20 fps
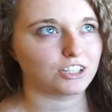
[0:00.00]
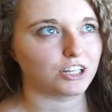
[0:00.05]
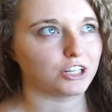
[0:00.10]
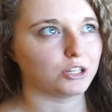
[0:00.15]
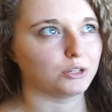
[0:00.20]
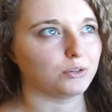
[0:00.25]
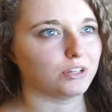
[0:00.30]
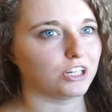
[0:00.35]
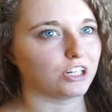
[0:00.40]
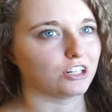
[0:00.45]

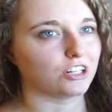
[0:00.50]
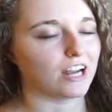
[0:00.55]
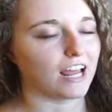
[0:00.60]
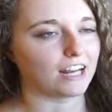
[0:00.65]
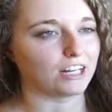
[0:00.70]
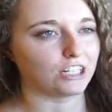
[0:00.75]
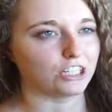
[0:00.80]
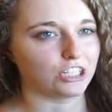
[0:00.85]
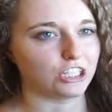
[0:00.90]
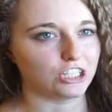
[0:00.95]
to your
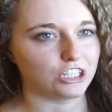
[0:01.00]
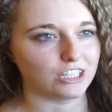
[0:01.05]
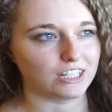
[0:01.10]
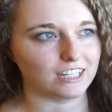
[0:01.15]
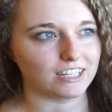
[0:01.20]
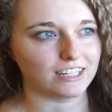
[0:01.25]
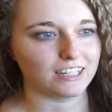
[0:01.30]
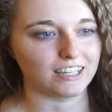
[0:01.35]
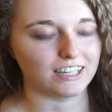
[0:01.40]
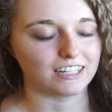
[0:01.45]

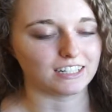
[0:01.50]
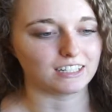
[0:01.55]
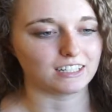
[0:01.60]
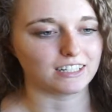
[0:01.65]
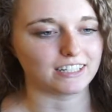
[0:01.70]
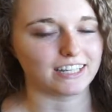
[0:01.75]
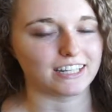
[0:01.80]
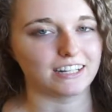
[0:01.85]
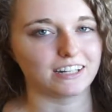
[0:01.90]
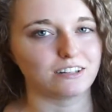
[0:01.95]
energy
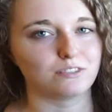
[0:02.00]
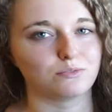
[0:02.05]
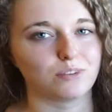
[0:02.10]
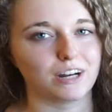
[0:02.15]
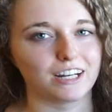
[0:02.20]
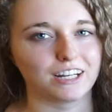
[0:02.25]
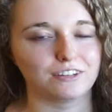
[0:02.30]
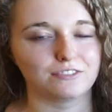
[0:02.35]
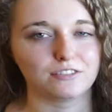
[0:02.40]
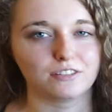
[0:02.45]
and getting
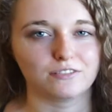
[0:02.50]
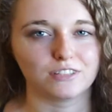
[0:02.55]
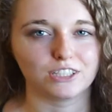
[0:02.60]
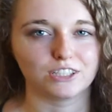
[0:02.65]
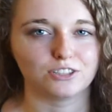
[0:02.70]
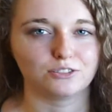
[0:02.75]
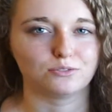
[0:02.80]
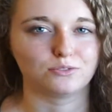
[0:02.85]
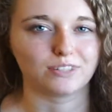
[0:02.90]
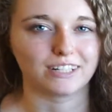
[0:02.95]
ready for
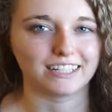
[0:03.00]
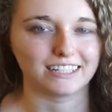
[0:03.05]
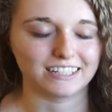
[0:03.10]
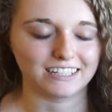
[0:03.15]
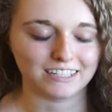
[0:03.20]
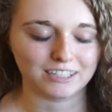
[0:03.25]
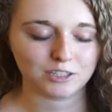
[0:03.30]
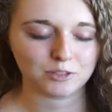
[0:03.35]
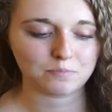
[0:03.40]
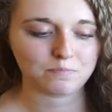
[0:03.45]
this
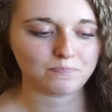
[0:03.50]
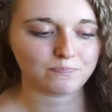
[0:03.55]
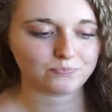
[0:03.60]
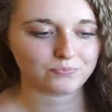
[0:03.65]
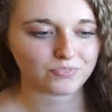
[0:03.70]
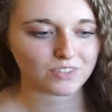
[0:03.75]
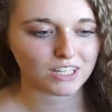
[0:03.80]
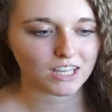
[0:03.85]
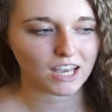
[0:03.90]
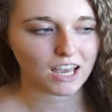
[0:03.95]
reading,
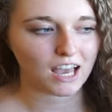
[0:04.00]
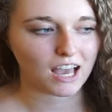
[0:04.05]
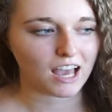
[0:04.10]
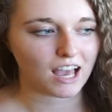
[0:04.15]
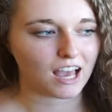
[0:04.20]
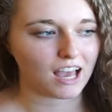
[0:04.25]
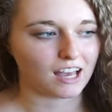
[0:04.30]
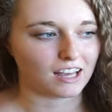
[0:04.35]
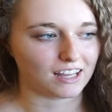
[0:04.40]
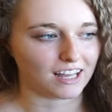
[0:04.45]

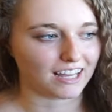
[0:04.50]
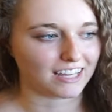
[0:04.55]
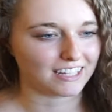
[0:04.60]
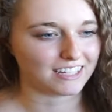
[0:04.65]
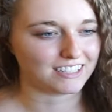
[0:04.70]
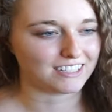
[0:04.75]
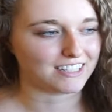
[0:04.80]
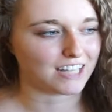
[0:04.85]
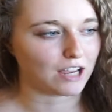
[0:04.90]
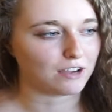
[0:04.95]

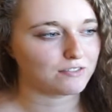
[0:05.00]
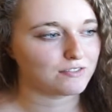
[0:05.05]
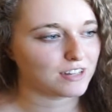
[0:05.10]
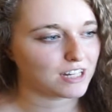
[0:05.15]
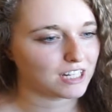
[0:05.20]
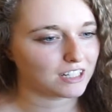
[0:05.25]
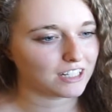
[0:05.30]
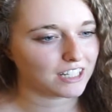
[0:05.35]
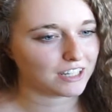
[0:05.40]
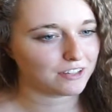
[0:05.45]
I
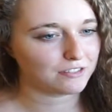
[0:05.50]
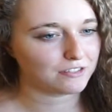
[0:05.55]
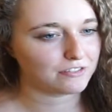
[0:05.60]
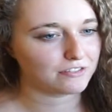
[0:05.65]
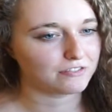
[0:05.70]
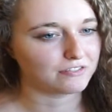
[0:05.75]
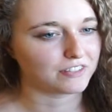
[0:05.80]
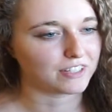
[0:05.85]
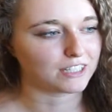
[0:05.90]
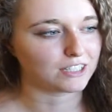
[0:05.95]
definitely
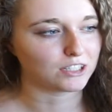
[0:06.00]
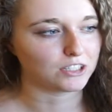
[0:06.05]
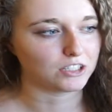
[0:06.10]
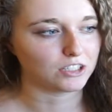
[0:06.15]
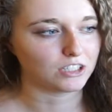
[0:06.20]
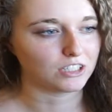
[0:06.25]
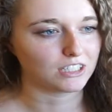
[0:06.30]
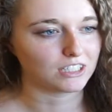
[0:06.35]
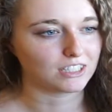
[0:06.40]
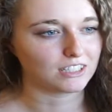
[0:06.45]

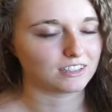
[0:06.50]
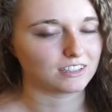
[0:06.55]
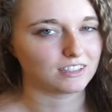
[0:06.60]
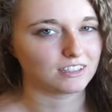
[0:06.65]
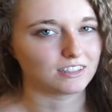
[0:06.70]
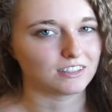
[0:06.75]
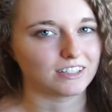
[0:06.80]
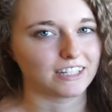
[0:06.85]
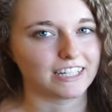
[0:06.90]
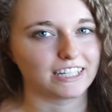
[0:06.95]
feel
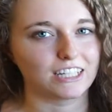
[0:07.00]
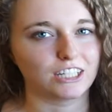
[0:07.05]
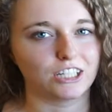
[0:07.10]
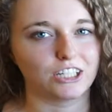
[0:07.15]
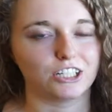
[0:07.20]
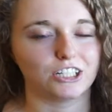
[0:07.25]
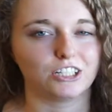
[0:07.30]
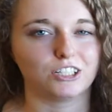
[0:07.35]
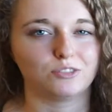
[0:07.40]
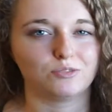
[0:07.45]
like
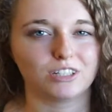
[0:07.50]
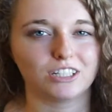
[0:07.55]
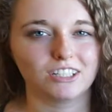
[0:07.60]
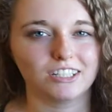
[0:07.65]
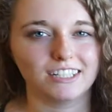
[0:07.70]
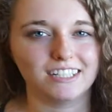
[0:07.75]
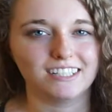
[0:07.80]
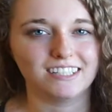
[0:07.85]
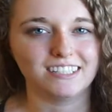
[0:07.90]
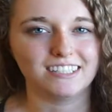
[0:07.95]
you're
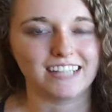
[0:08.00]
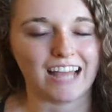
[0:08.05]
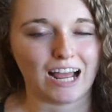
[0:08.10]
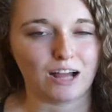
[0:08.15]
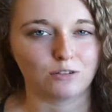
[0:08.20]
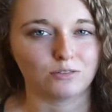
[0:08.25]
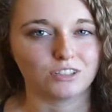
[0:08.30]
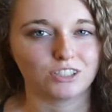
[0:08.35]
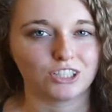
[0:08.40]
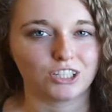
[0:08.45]
really
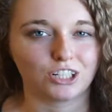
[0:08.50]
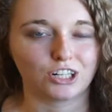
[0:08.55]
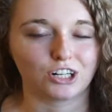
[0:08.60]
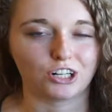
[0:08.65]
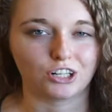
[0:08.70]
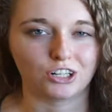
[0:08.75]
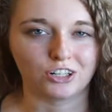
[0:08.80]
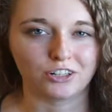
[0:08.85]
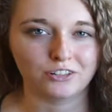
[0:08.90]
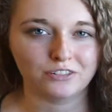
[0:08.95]
down to
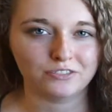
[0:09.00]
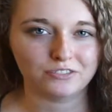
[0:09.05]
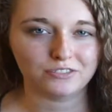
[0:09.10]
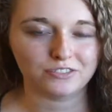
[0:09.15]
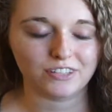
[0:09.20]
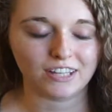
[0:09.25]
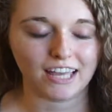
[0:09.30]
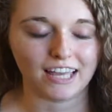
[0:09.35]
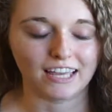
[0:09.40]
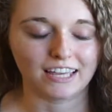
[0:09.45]

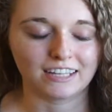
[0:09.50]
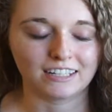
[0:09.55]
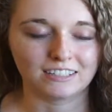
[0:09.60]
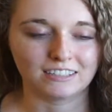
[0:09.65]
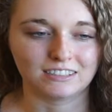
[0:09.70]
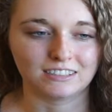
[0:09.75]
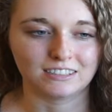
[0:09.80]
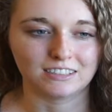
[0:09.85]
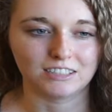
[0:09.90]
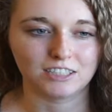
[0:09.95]
earth
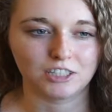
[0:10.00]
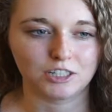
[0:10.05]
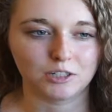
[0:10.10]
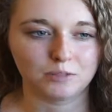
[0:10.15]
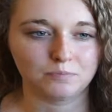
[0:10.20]
and